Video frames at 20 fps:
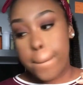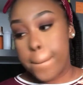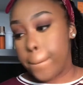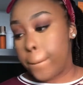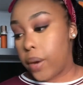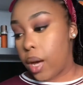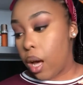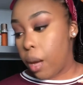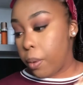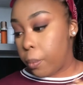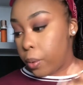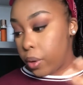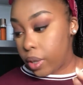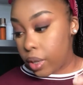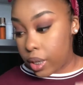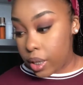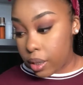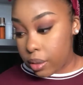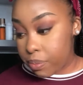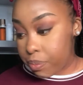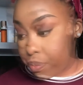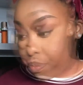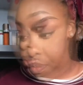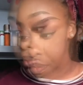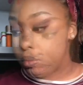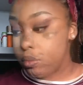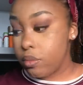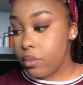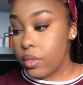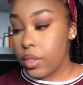But I'm gonna put a lip.
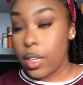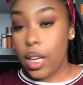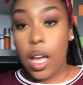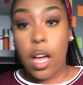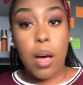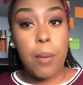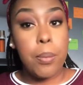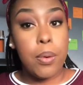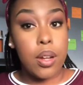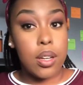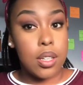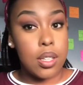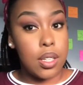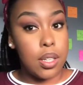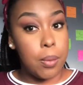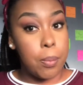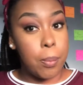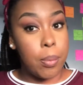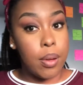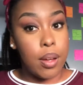I'll put on a lip.